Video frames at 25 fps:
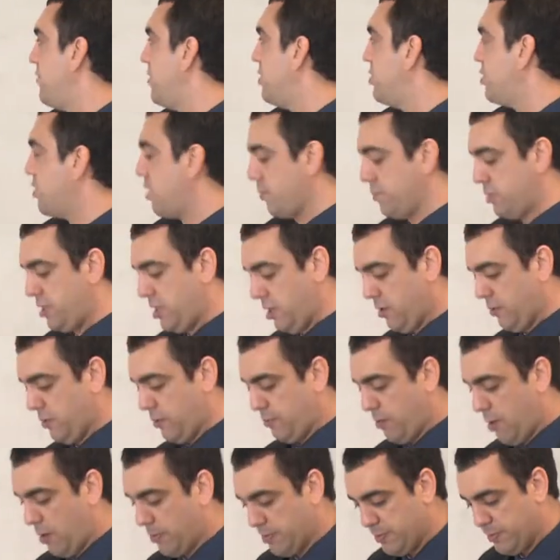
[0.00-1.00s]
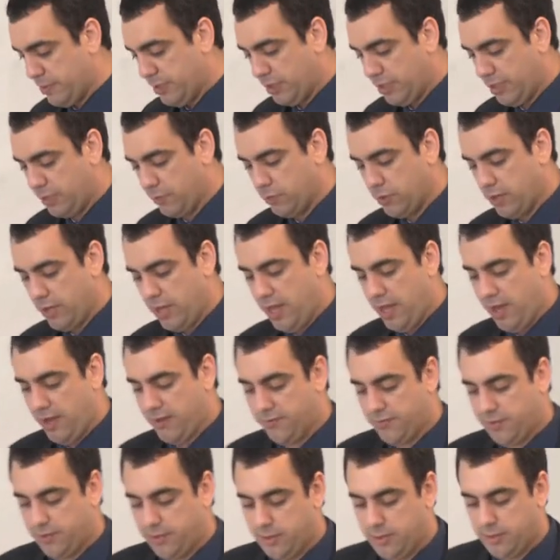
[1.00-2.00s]
and it jumps here with probability one
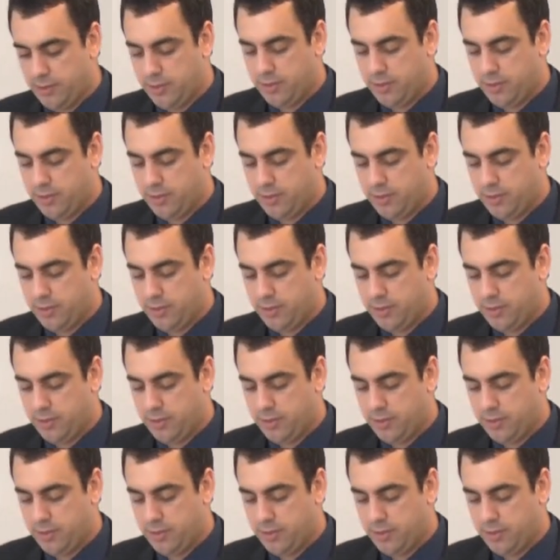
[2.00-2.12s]
half.